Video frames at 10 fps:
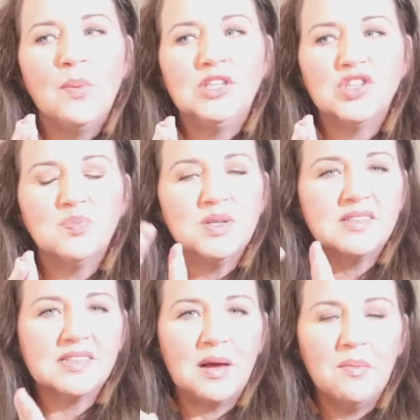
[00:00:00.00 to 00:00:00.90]
that we just
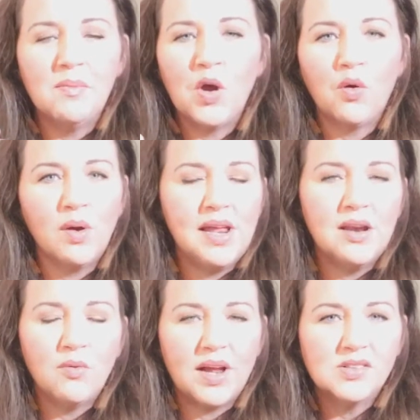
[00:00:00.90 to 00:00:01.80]
put some green
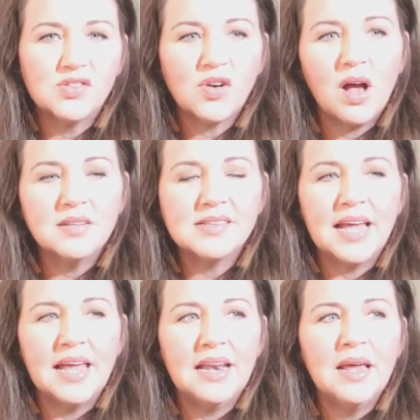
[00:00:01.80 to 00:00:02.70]
and red straws
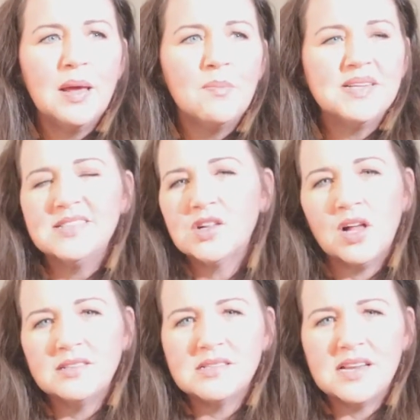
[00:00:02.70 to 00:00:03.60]
in. Mrs.
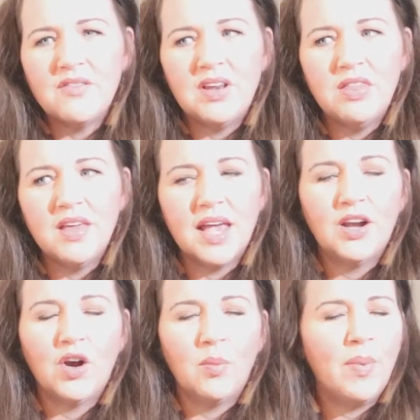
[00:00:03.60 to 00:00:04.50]
Claus doesn't have anything
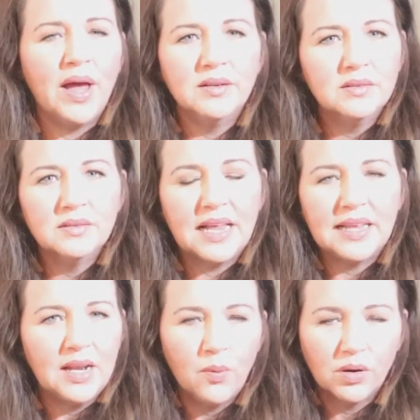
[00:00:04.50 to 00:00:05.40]
in her, but that
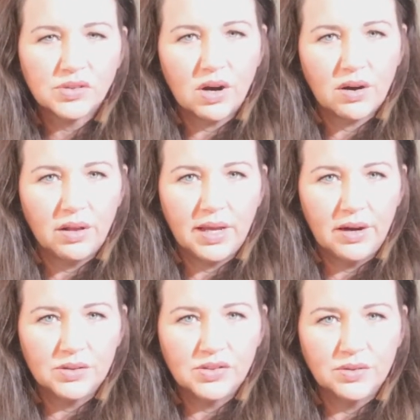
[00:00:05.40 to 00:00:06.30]
lady works hard all
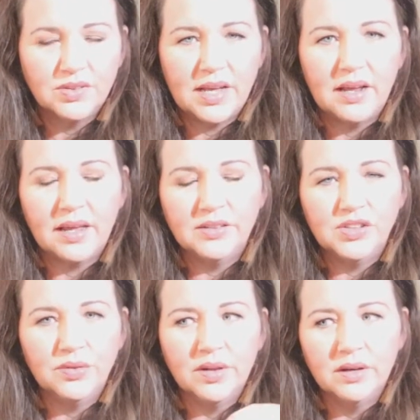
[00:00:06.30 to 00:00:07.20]
year, so Santa can
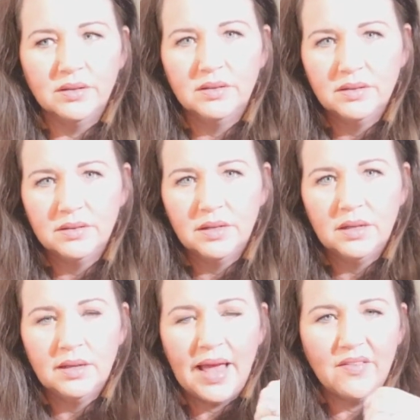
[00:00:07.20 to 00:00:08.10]
do the
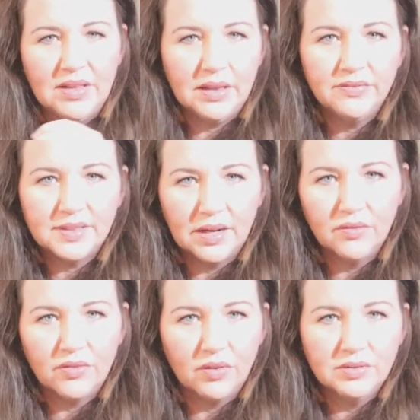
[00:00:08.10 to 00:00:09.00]
heavy
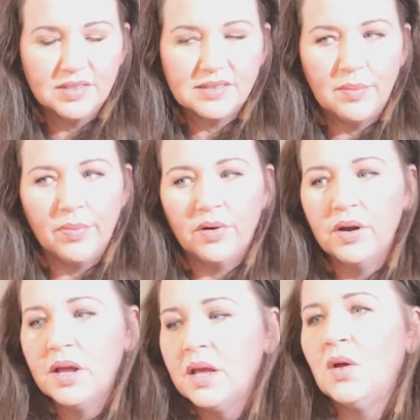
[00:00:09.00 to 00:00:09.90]
lifting for
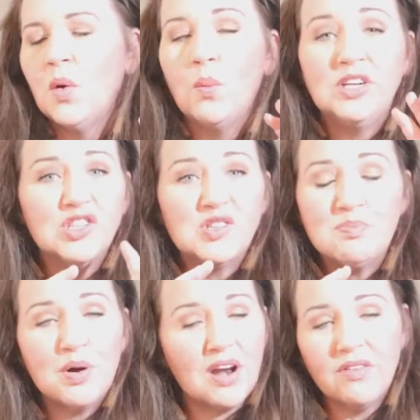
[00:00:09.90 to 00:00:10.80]
December. We
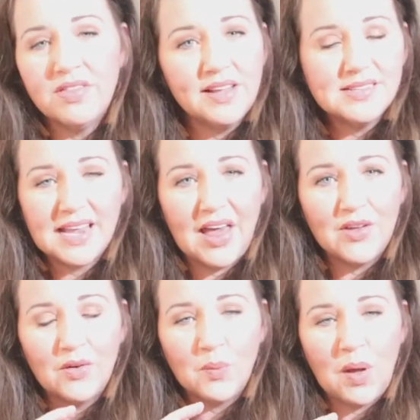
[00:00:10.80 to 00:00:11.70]
just put everything
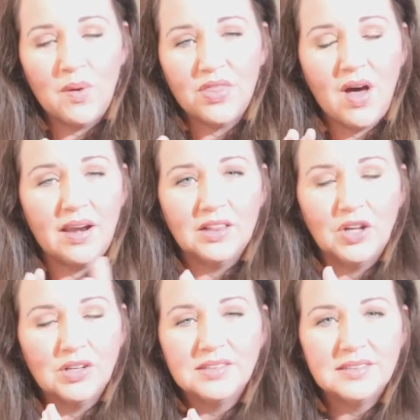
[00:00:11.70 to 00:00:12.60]
together in the way we thought it
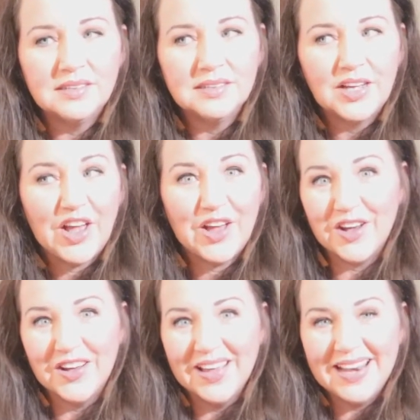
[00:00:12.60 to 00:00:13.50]
looked
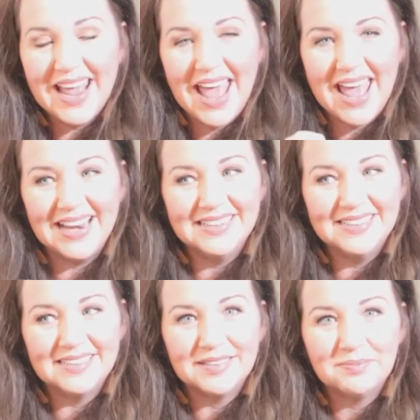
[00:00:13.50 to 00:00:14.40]
good,
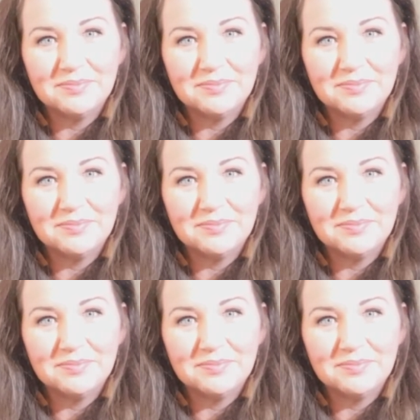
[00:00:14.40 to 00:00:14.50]
and